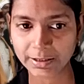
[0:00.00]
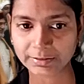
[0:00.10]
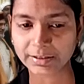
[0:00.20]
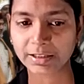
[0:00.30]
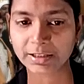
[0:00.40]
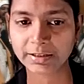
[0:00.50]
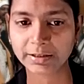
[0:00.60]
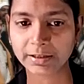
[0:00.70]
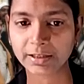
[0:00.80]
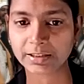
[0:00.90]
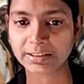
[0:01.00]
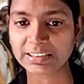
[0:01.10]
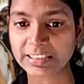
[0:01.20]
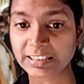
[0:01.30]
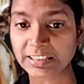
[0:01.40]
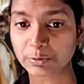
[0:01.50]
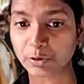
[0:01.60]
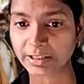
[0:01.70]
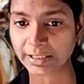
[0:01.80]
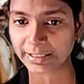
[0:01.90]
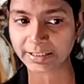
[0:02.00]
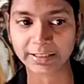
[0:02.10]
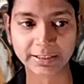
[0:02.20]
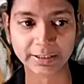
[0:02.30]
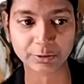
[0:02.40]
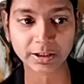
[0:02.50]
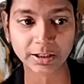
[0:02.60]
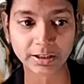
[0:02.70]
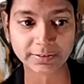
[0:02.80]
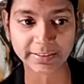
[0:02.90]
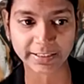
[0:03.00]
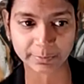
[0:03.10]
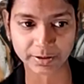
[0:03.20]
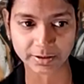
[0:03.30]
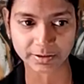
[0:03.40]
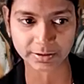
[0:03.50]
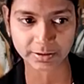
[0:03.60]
generally done a distinctive white headgear during ceremonies.